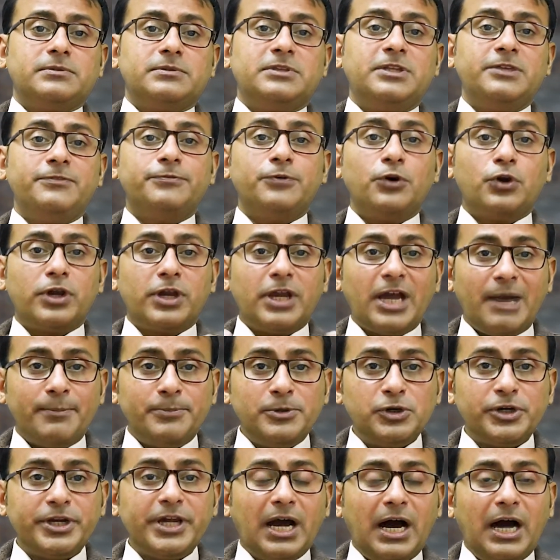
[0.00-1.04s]
The
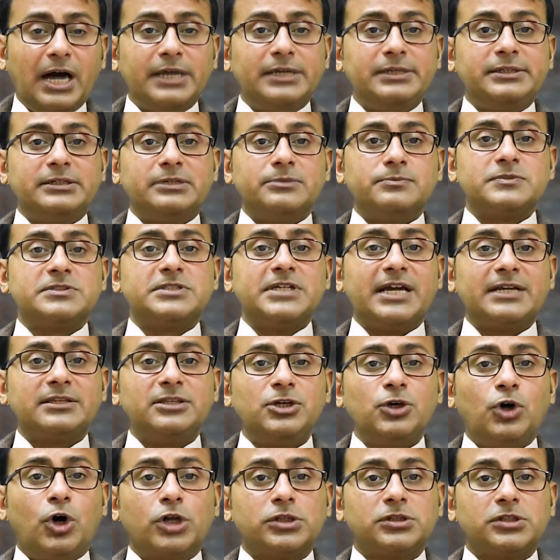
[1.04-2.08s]
vocabulary items that
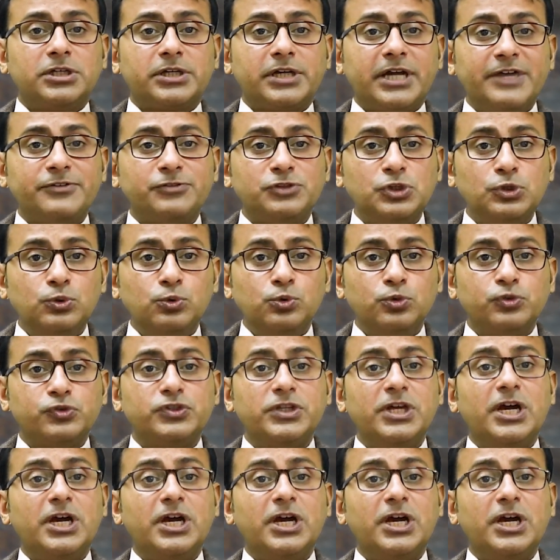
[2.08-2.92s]
the author has used,